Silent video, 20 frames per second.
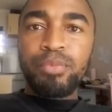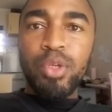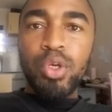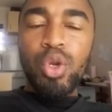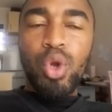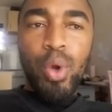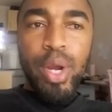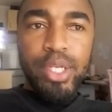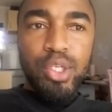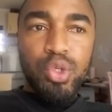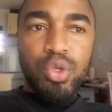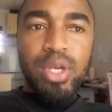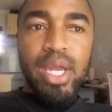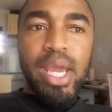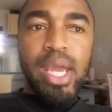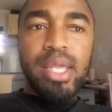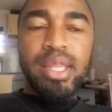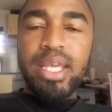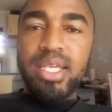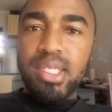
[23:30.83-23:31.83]
You know, and
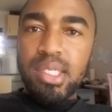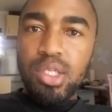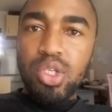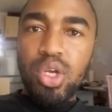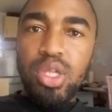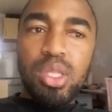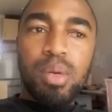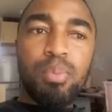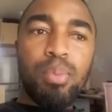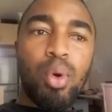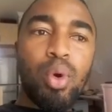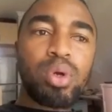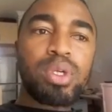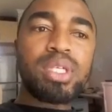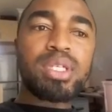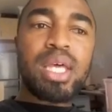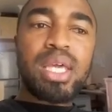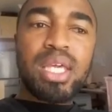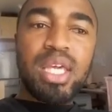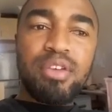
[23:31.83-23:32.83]
today they sit on the
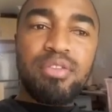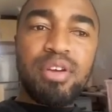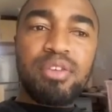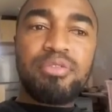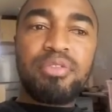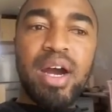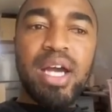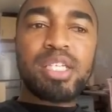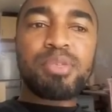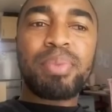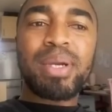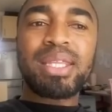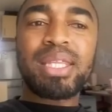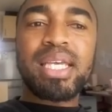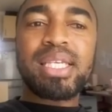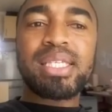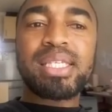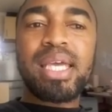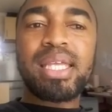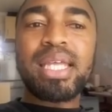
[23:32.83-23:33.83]
board, they give advice, but
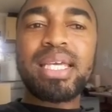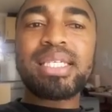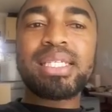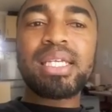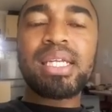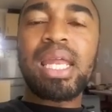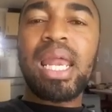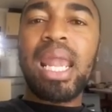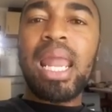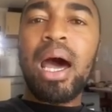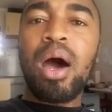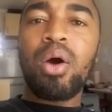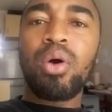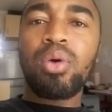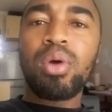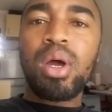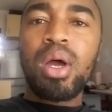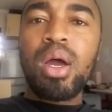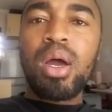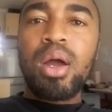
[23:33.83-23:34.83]
they say they still
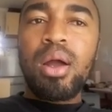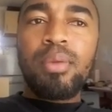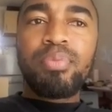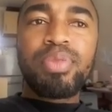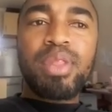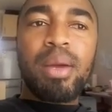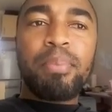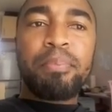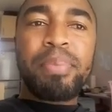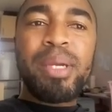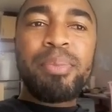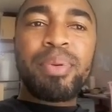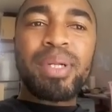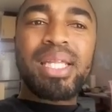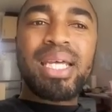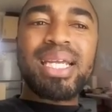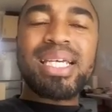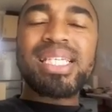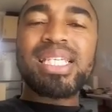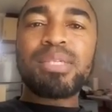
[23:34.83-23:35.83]
allow the people
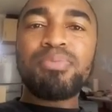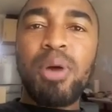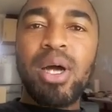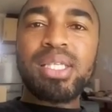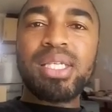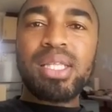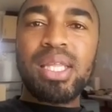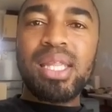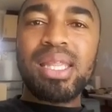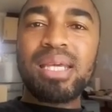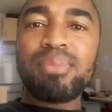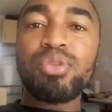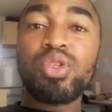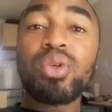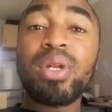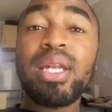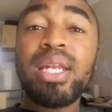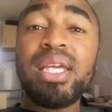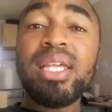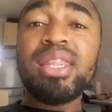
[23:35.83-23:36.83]
that are smarter than them
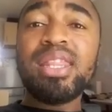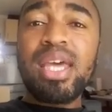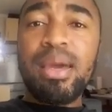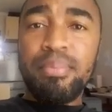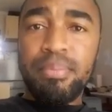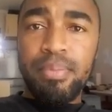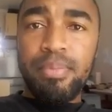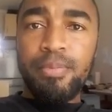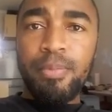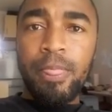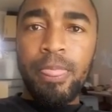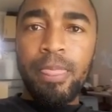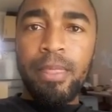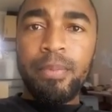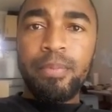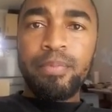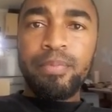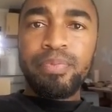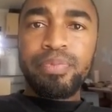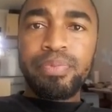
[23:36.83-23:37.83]
to lead them.
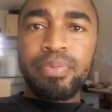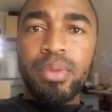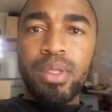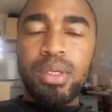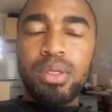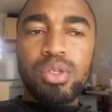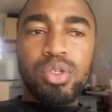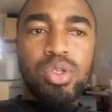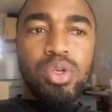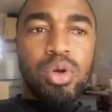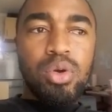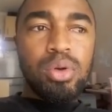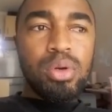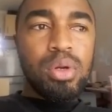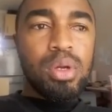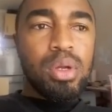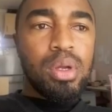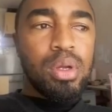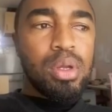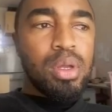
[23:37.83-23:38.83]

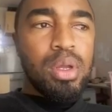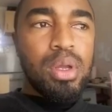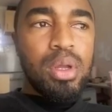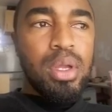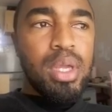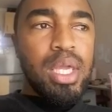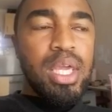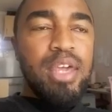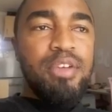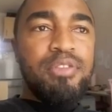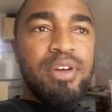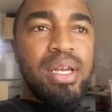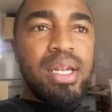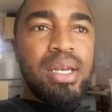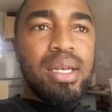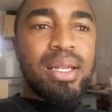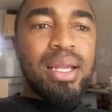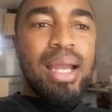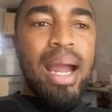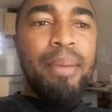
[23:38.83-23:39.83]
So even
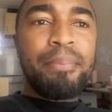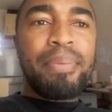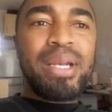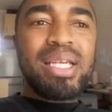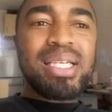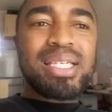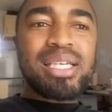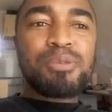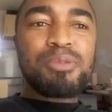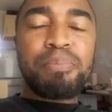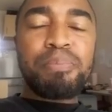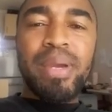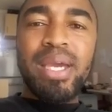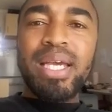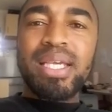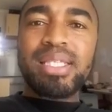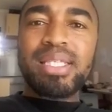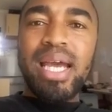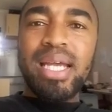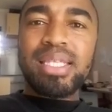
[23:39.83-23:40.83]
in companies as
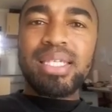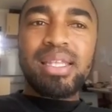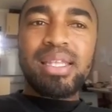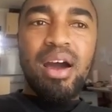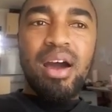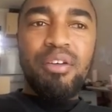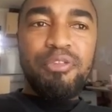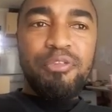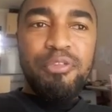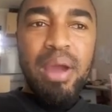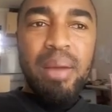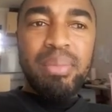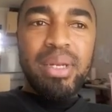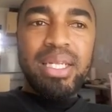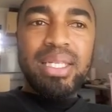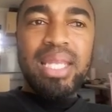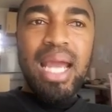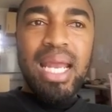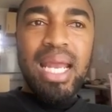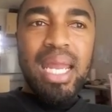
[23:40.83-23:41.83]
big as that, there are
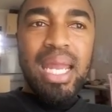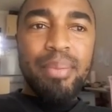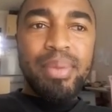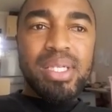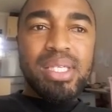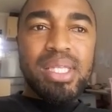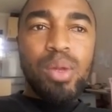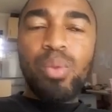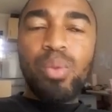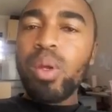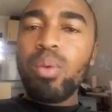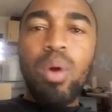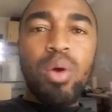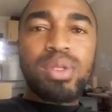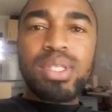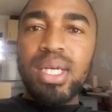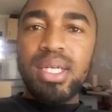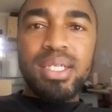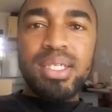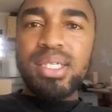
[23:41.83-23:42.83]
family dynamics that we
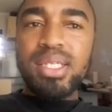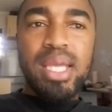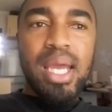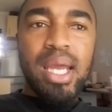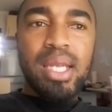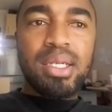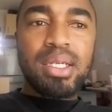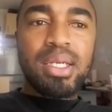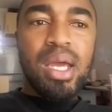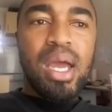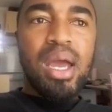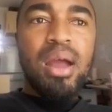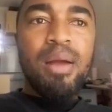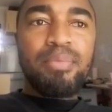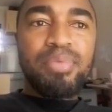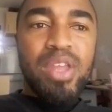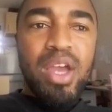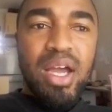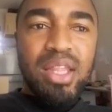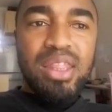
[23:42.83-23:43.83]
won't understand.
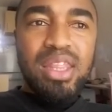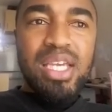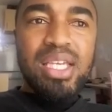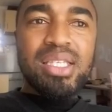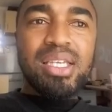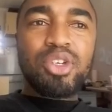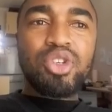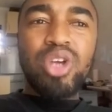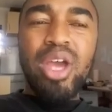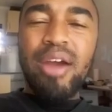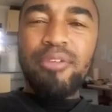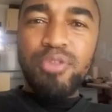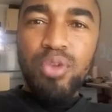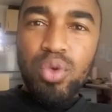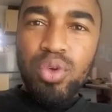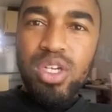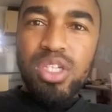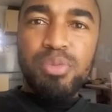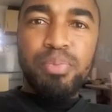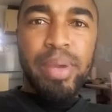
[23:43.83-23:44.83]
There are things that you have
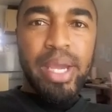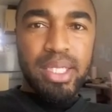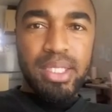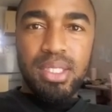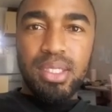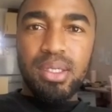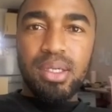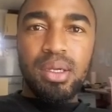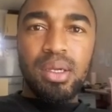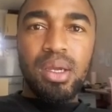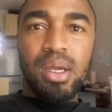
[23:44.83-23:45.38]
to respect.